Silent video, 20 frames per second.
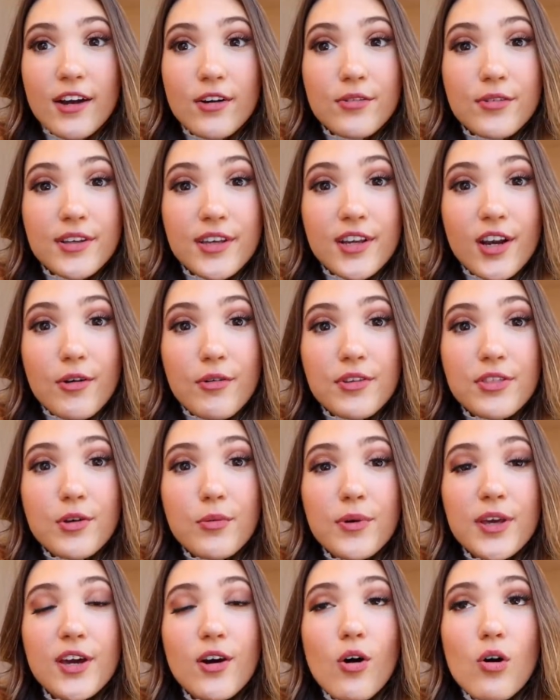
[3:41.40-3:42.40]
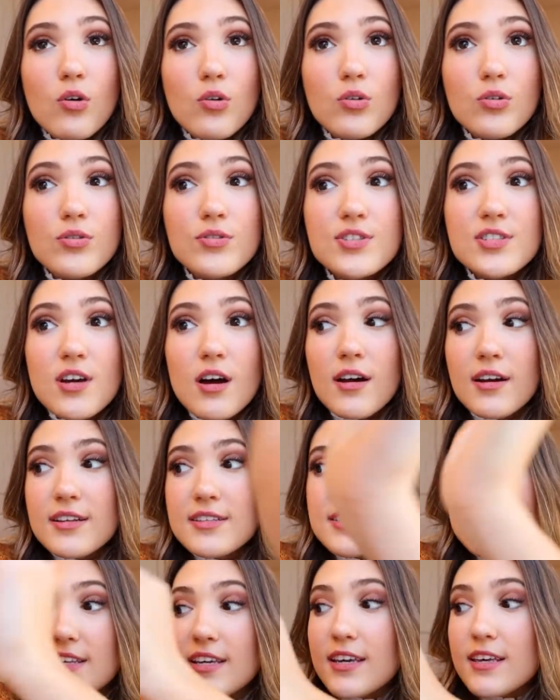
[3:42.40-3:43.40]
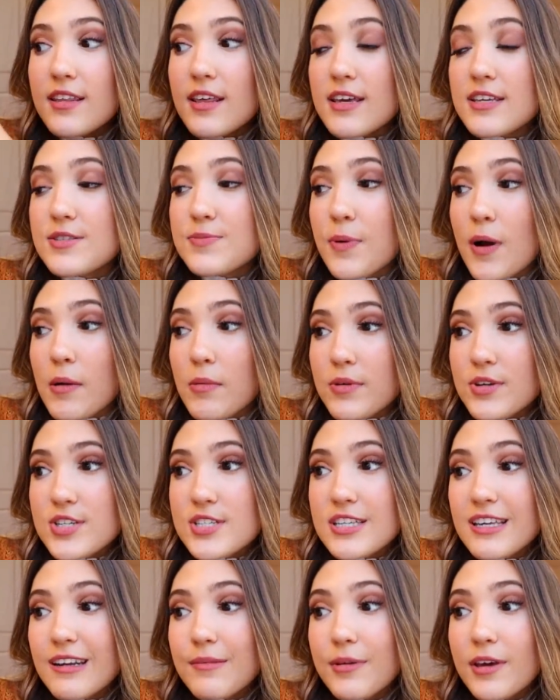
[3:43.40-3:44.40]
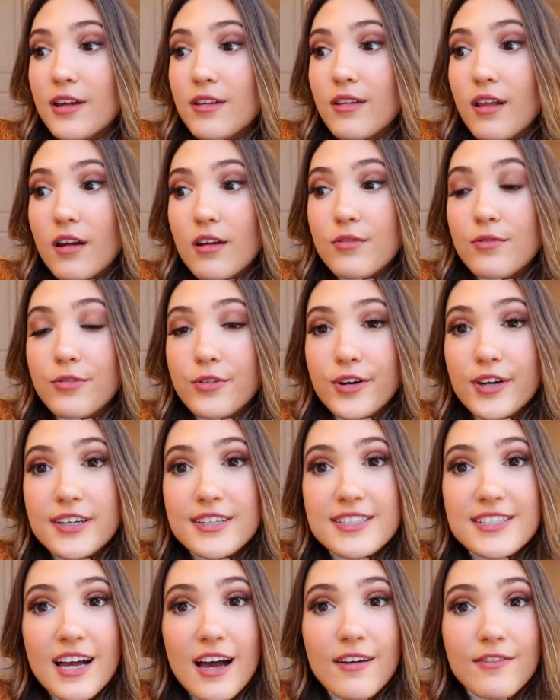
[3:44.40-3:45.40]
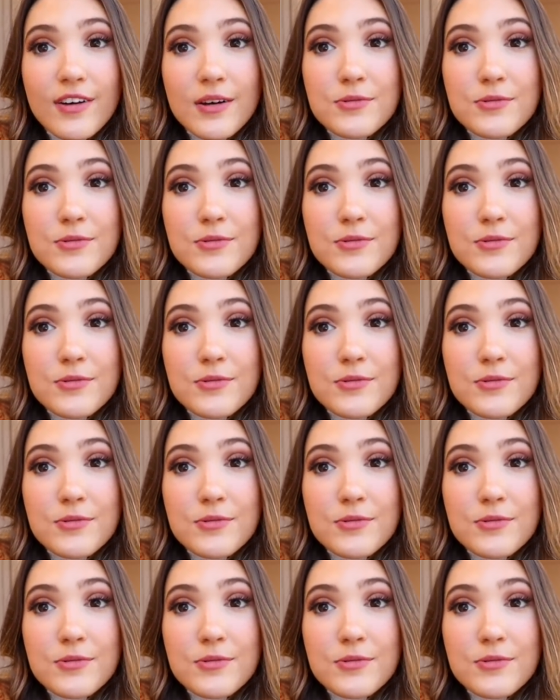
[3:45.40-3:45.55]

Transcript: I don't really know what the week holds, honestly. It's probably just gonna be a lot of work stuff.